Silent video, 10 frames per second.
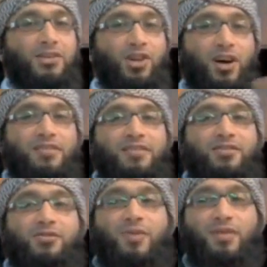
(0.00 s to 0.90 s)
She asked
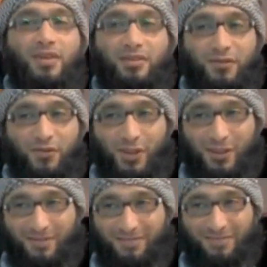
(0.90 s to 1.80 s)
her to read the letter for
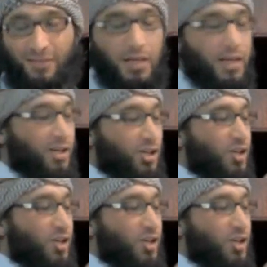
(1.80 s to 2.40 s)
her.